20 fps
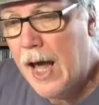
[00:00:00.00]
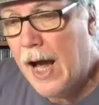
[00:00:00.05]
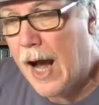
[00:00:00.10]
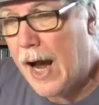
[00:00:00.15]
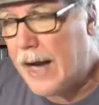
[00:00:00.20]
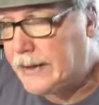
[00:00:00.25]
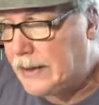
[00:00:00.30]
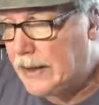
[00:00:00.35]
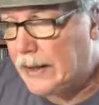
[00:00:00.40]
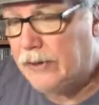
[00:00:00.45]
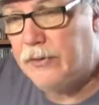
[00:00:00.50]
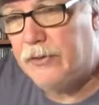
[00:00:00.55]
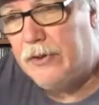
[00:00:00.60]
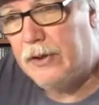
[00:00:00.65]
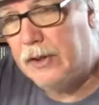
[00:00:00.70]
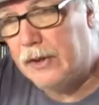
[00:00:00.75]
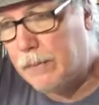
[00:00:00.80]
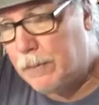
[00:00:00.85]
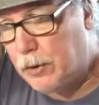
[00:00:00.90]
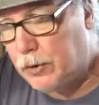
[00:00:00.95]
I did
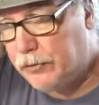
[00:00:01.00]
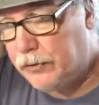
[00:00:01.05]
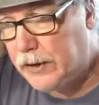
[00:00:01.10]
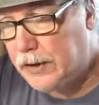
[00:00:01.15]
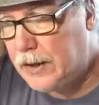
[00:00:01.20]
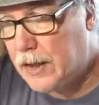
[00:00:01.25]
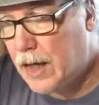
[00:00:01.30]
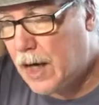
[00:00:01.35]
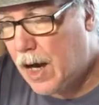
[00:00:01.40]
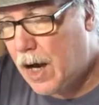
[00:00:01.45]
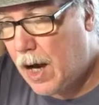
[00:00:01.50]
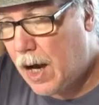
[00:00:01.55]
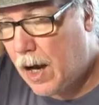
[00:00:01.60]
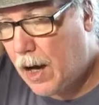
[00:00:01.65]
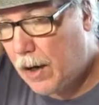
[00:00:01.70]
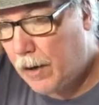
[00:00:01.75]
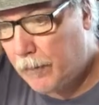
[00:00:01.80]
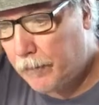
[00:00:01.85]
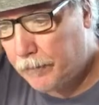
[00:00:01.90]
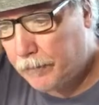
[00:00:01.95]
see the movie.
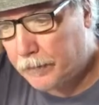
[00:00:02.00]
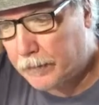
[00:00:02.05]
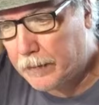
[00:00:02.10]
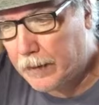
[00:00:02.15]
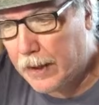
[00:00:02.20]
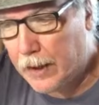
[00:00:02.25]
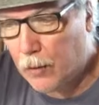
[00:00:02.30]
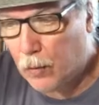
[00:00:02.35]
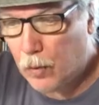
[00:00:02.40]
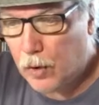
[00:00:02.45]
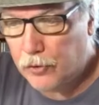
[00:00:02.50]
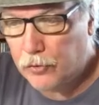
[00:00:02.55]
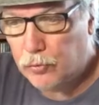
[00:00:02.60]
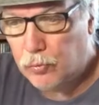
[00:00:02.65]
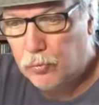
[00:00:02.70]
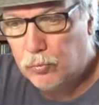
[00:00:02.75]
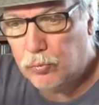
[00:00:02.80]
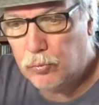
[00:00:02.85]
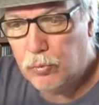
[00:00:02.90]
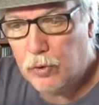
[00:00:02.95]
It was
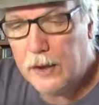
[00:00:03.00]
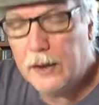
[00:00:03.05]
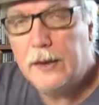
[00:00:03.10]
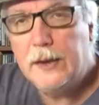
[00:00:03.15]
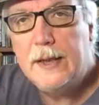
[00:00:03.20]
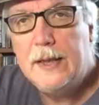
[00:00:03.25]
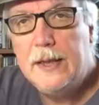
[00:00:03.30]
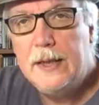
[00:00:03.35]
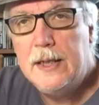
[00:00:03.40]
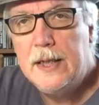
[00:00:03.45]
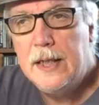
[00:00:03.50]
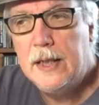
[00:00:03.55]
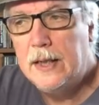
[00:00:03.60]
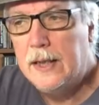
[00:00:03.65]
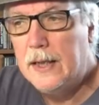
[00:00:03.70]
really